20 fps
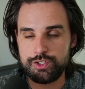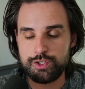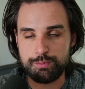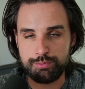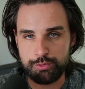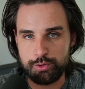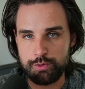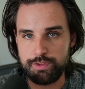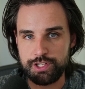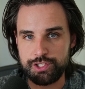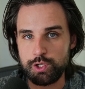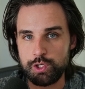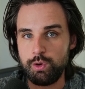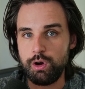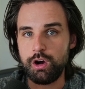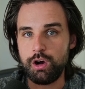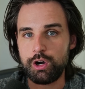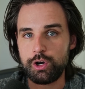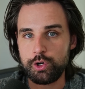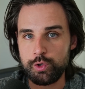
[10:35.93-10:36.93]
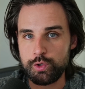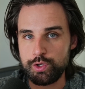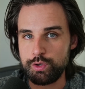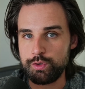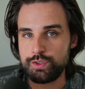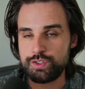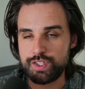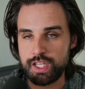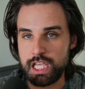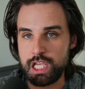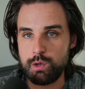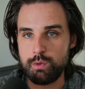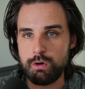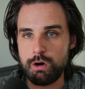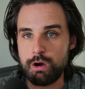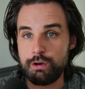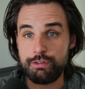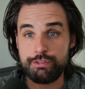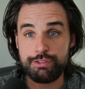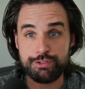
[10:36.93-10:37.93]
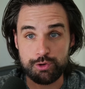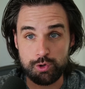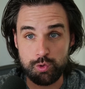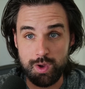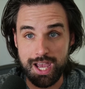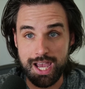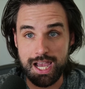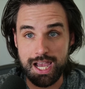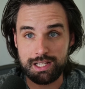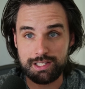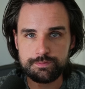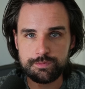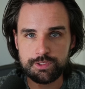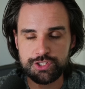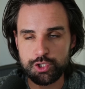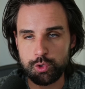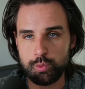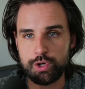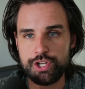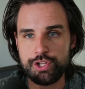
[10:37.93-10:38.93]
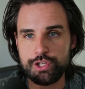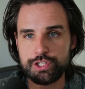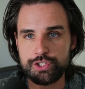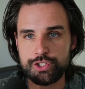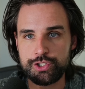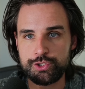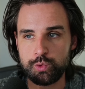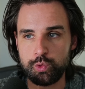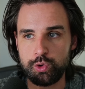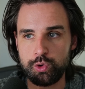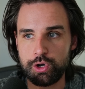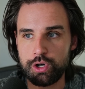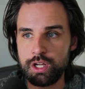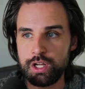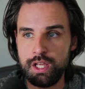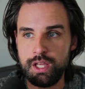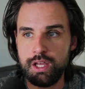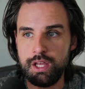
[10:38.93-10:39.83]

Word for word: to prove that you are who you say you are through X, to where you can store